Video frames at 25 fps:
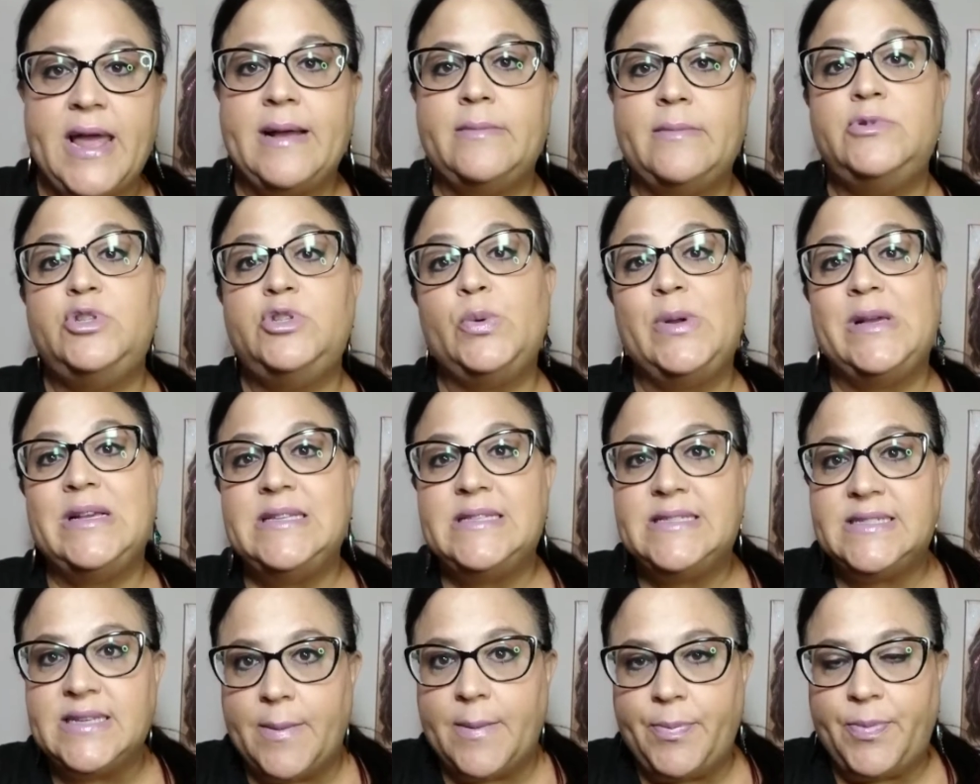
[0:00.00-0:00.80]
I'm doing
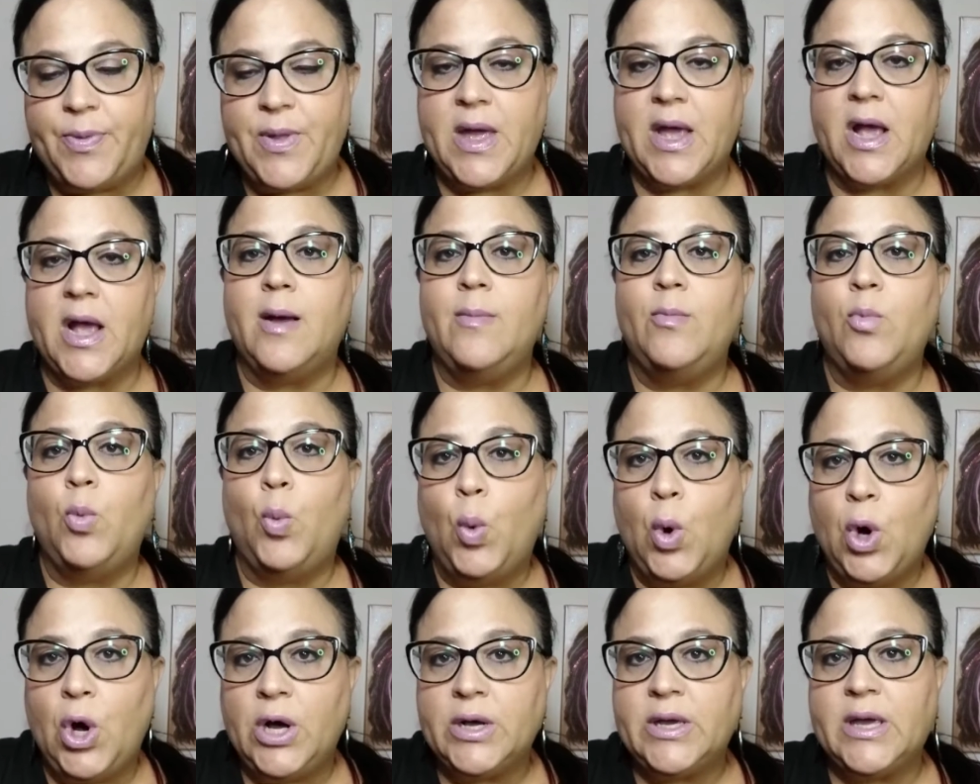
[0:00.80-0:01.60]
something. I'm
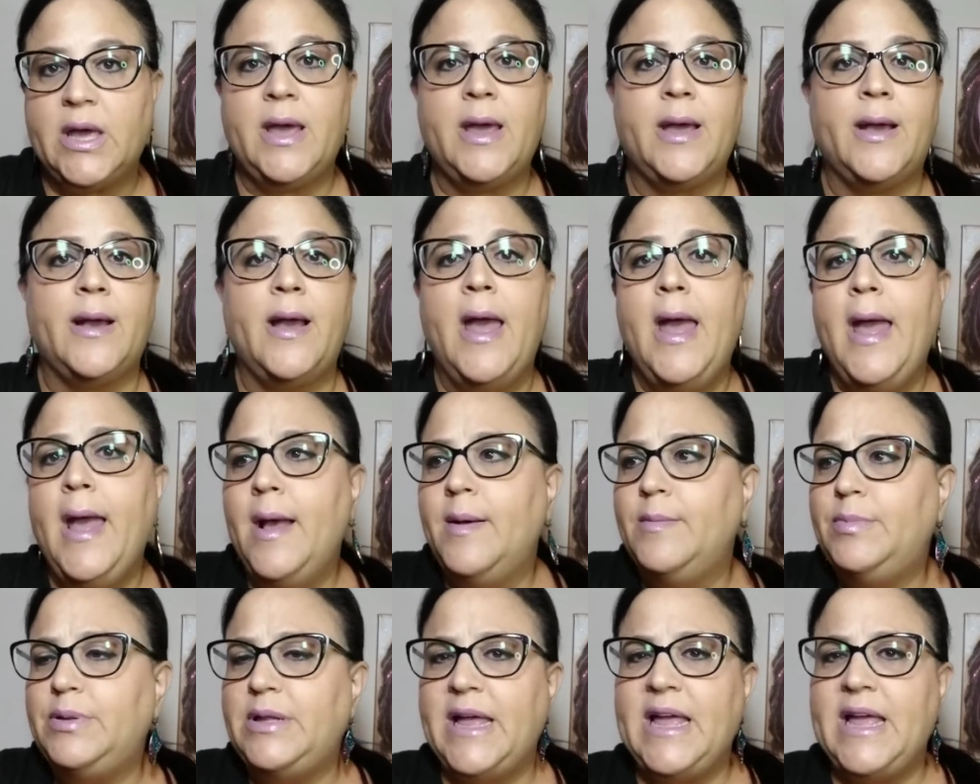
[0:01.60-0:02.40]
walking,
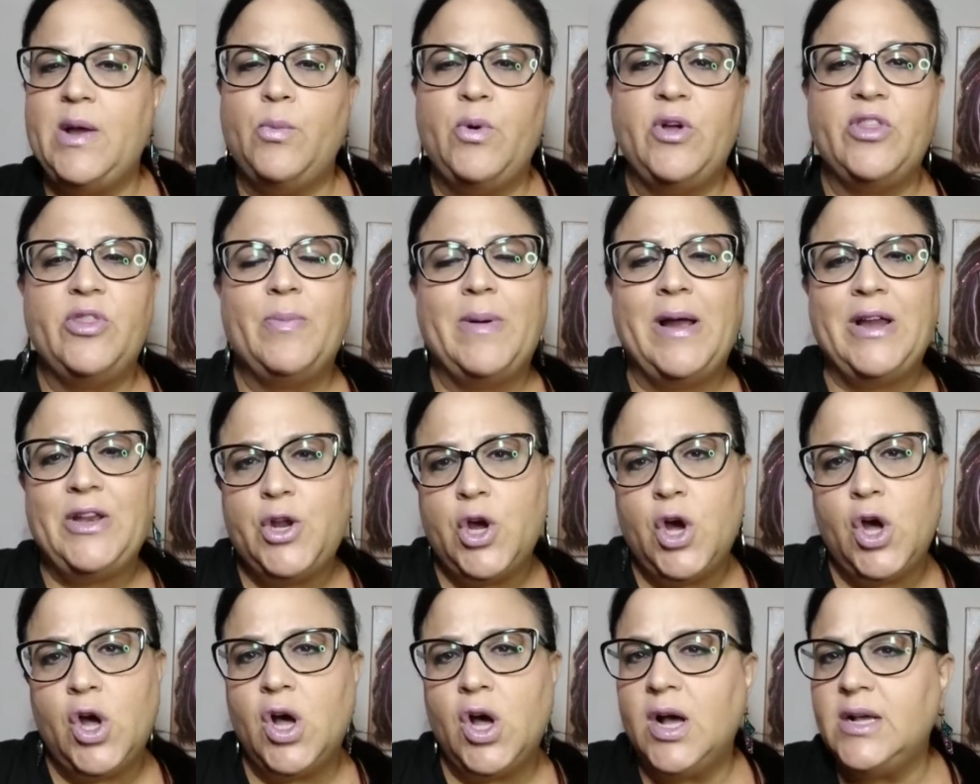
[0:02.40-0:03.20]
playing with my
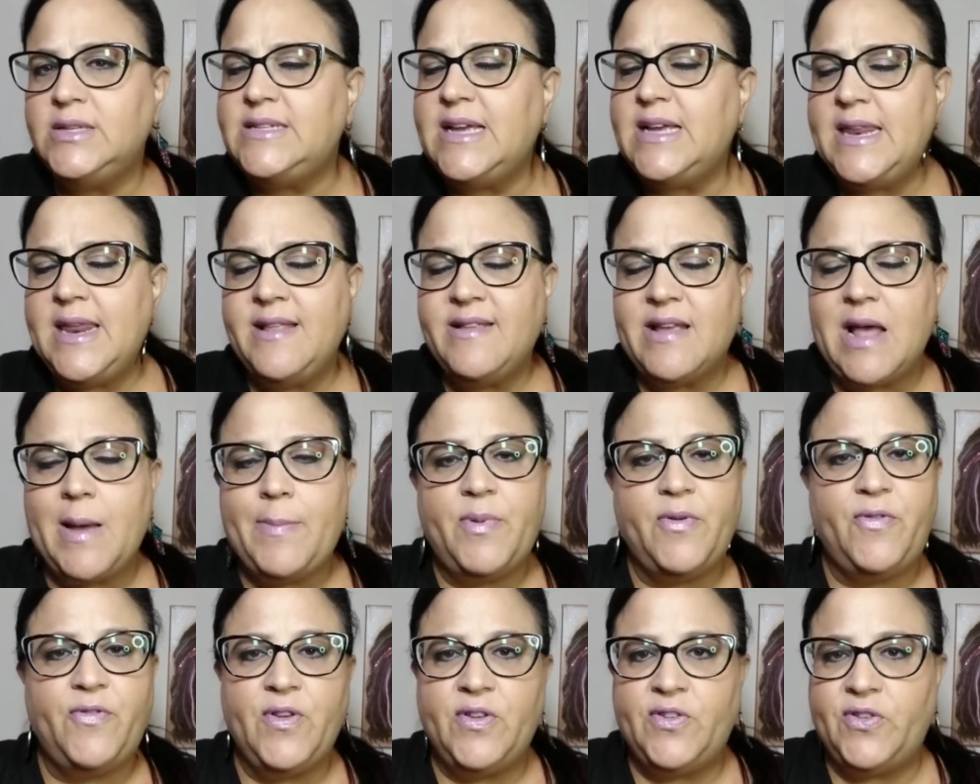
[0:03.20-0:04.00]
dogs, any
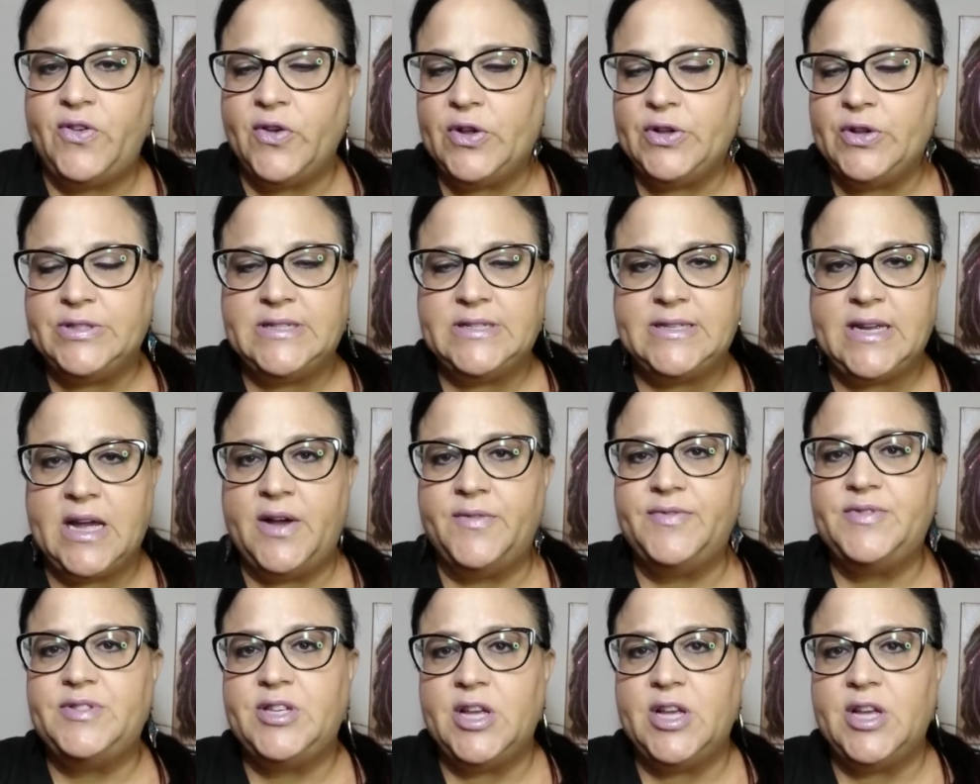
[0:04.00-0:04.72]
type of physical stuff.